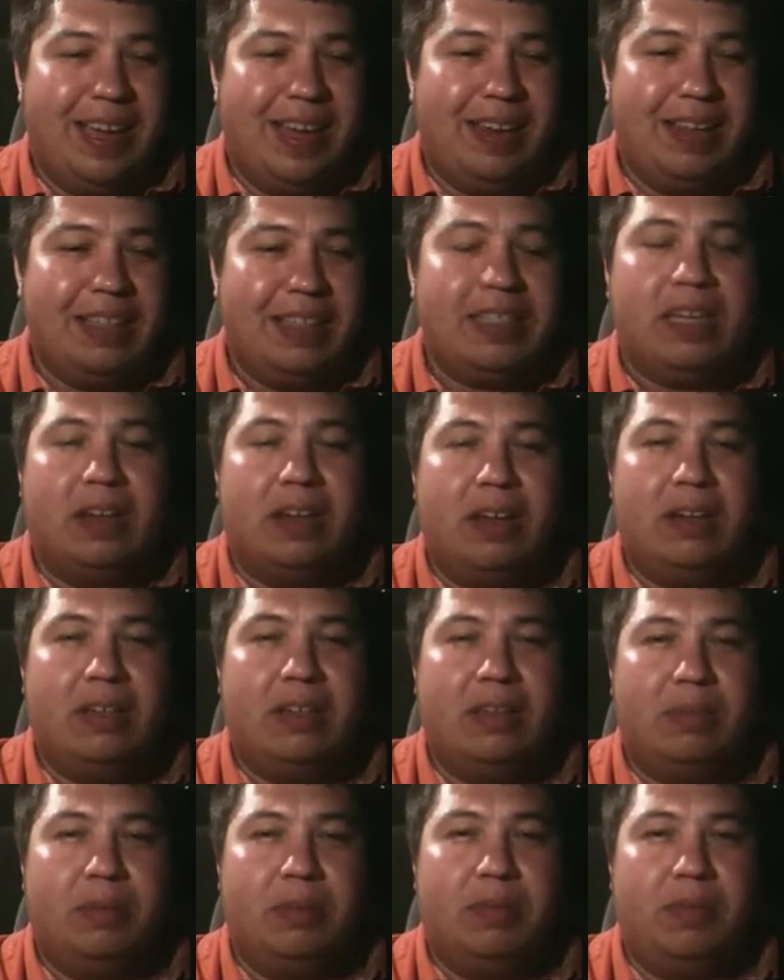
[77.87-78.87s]
let's get on to
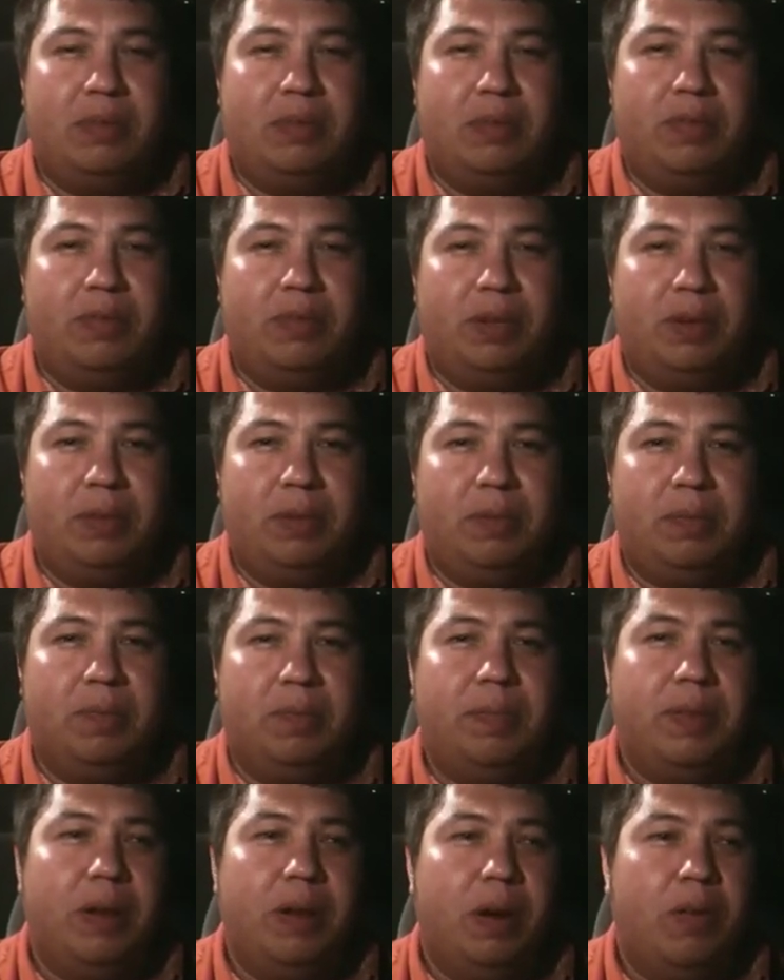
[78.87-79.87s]
the movie review.
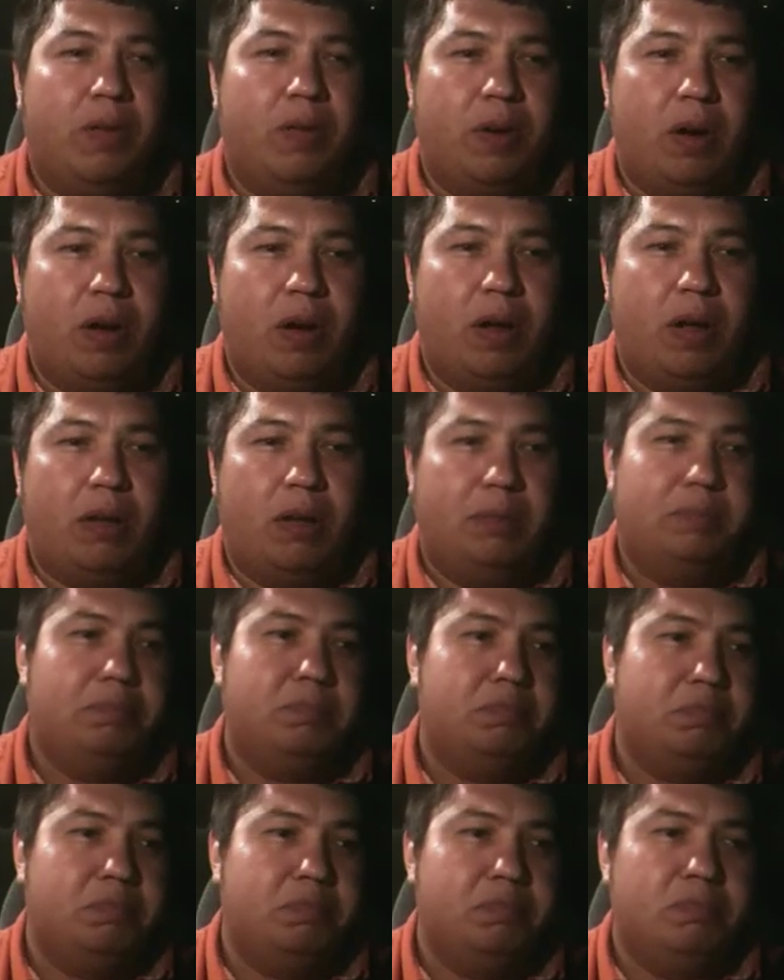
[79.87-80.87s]
Overall,
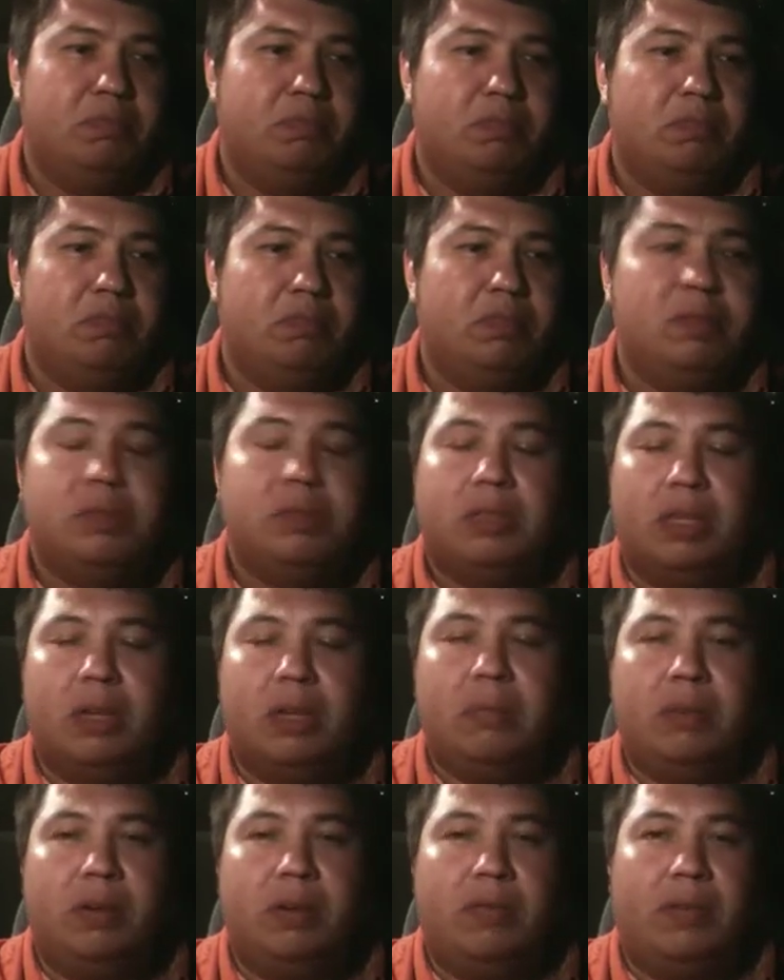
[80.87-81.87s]
it was a
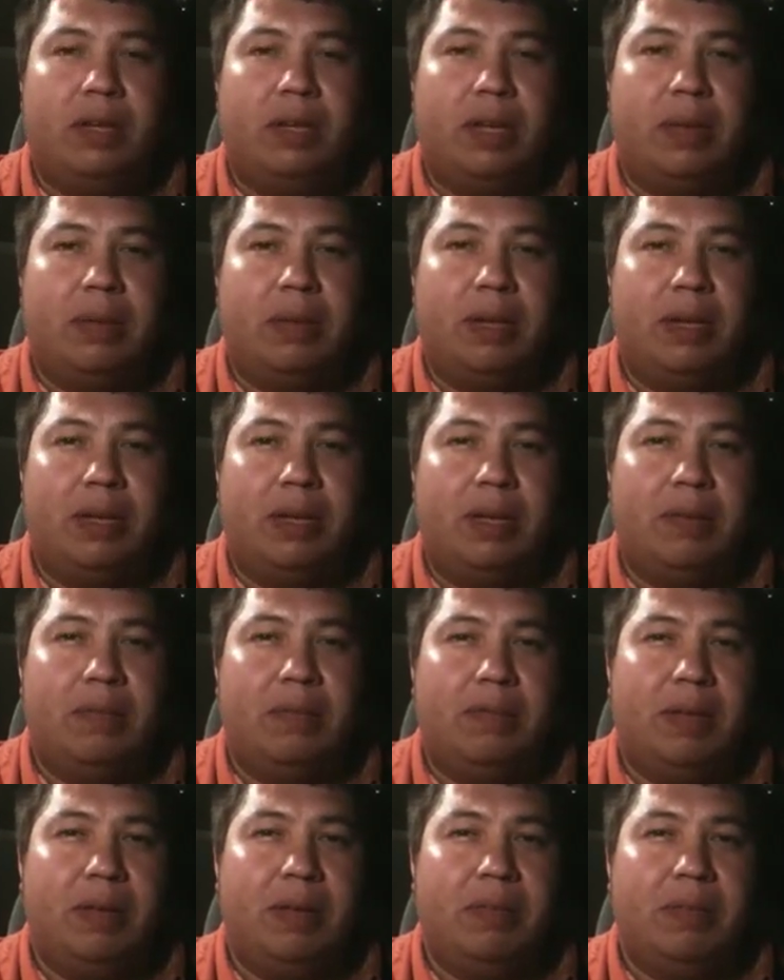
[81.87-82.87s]
good movie. I mean,
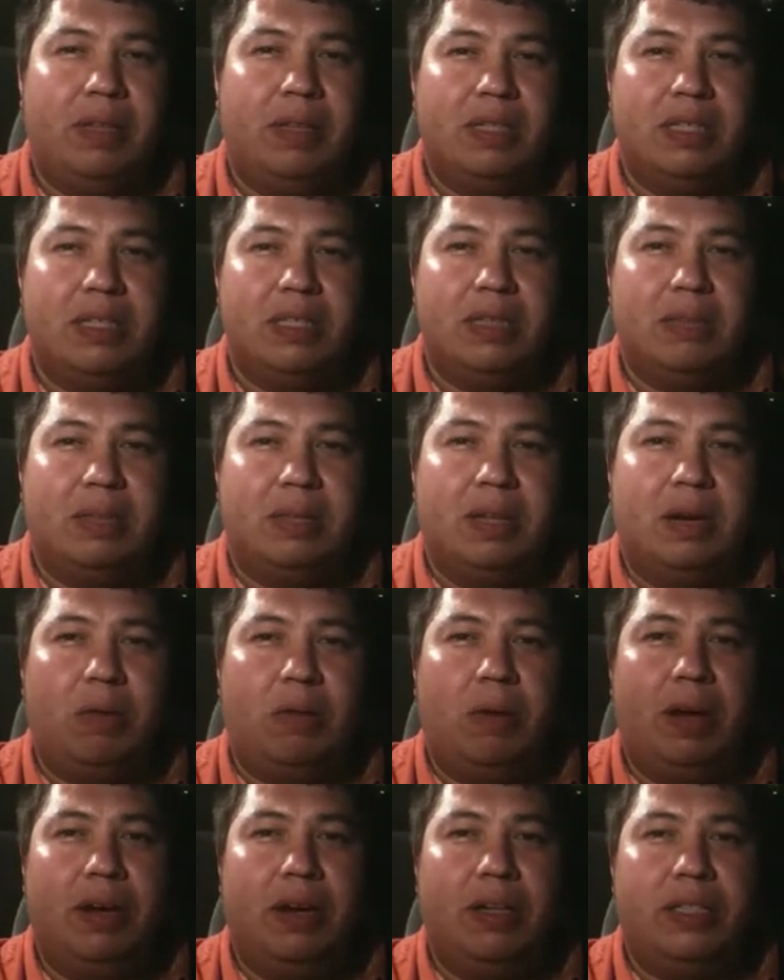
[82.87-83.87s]
it wasn't something that'll
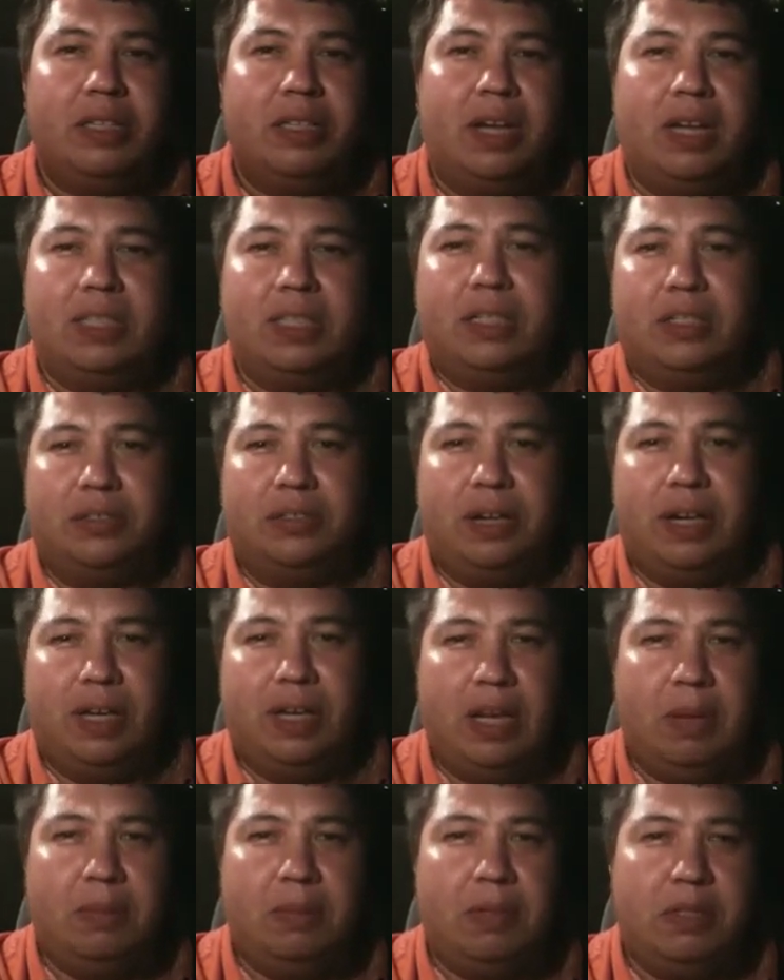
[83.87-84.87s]
wow your socks, and I'll try to
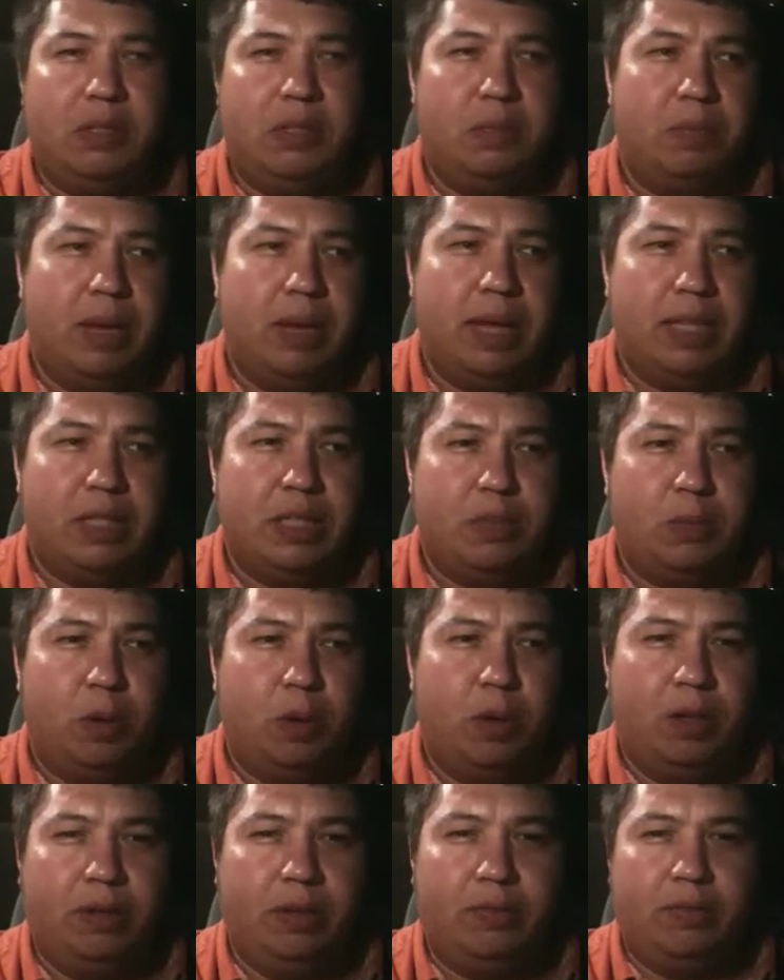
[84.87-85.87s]
keep this as
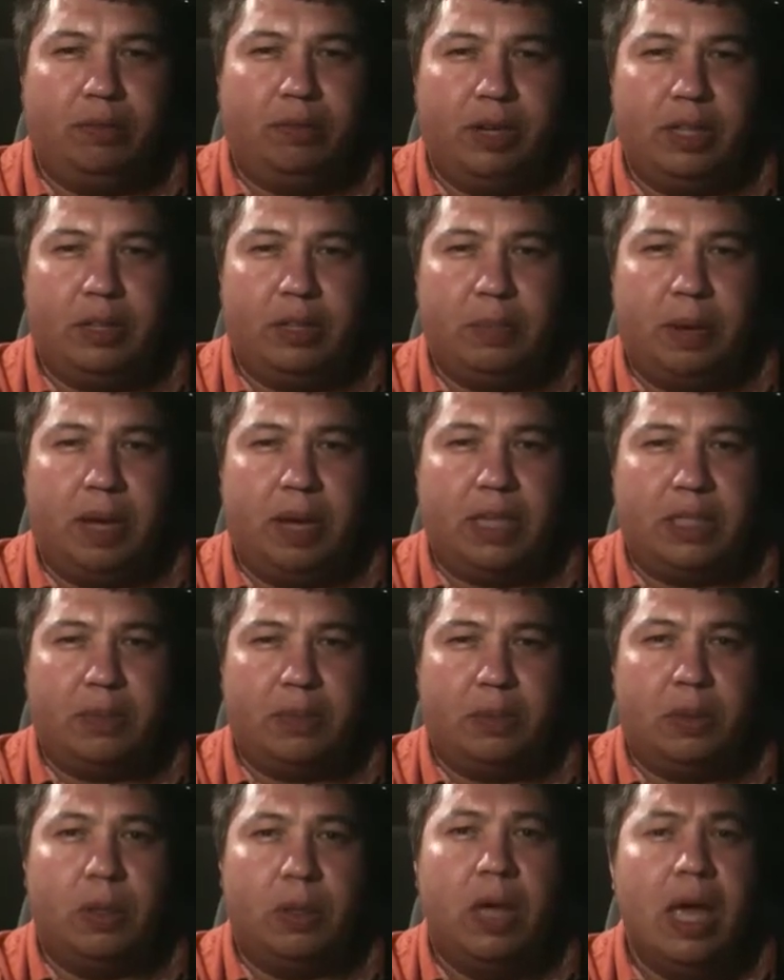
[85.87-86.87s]
spoiler free as
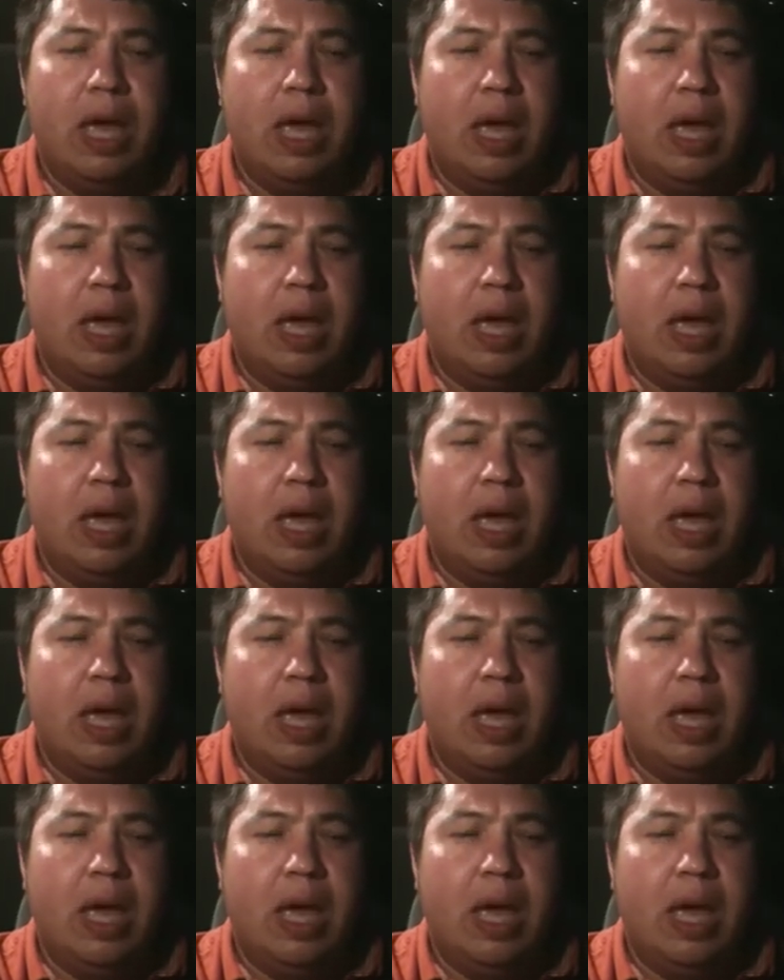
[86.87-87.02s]
possible.